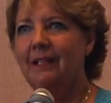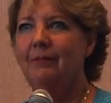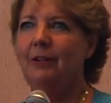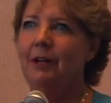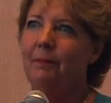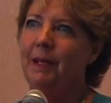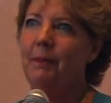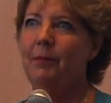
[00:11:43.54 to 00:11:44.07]

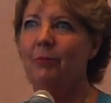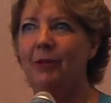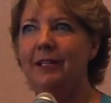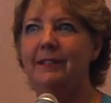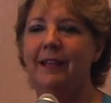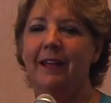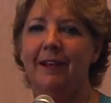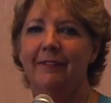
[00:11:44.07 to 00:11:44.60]
well, maybe
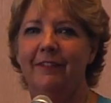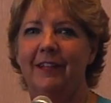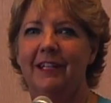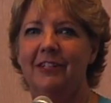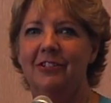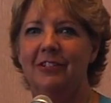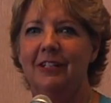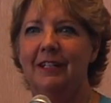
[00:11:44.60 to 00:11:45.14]
one day I'll
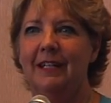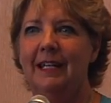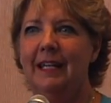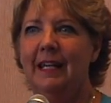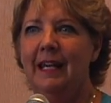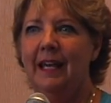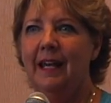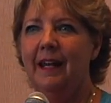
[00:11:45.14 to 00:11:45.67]
finish it.
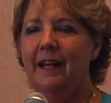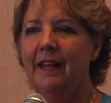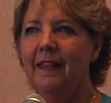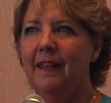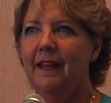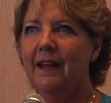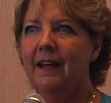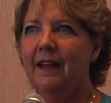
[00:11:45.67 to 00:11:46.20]
And I,
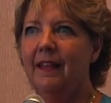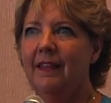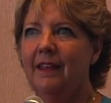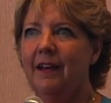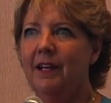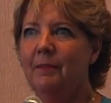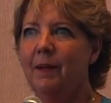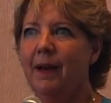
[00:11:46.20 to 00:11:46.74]
I
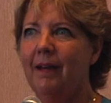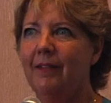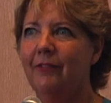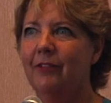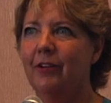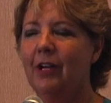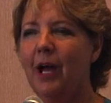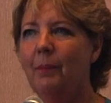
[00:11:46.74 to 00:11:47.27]
thought about it
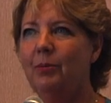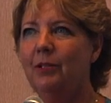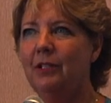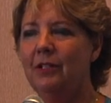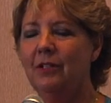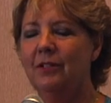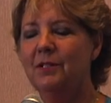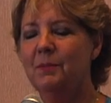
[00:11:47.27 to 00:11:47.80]
for a couple
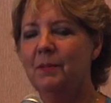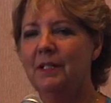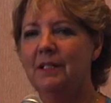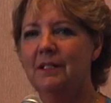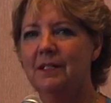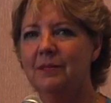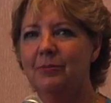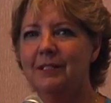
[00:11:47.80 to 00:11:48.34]
years, but
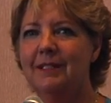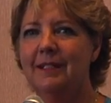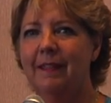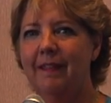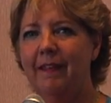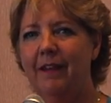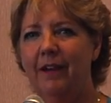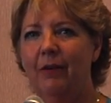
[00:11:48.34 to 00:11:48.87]
it just
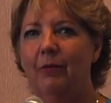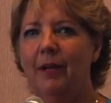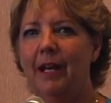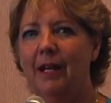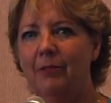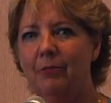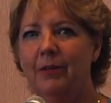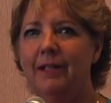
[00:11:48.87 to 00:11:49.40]
wasn't there. What I
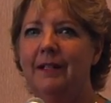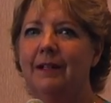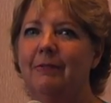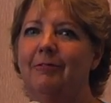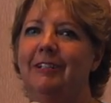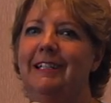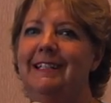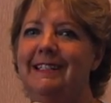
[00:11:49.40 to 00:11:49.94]
had
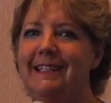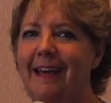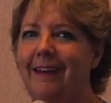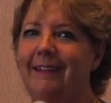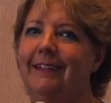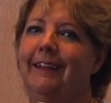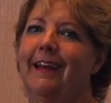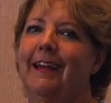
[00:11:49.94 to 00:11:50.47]
written really
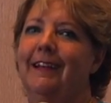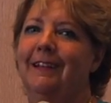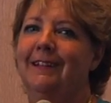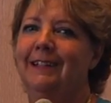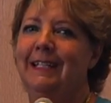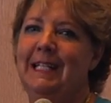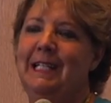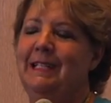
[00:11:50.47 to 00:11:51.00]
sounded like
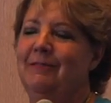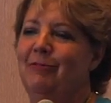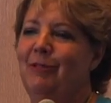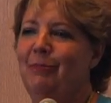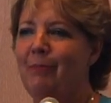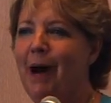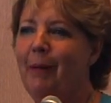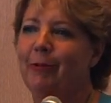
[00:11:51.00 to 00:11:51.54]

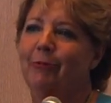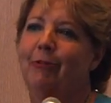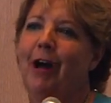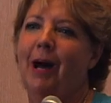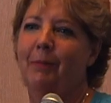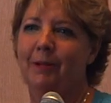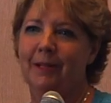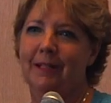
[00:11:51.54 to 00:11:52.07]
Mama
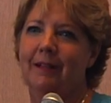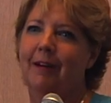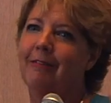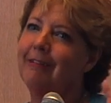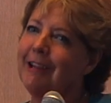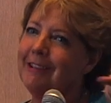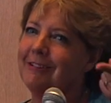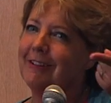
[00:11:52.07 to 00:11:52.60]
Robin,
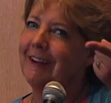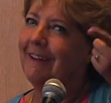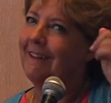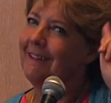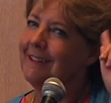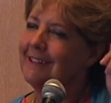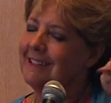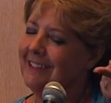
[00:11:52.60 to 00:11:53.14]
all right, you
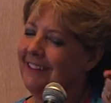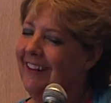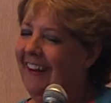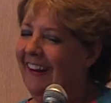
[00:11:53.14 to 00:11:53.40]
girls,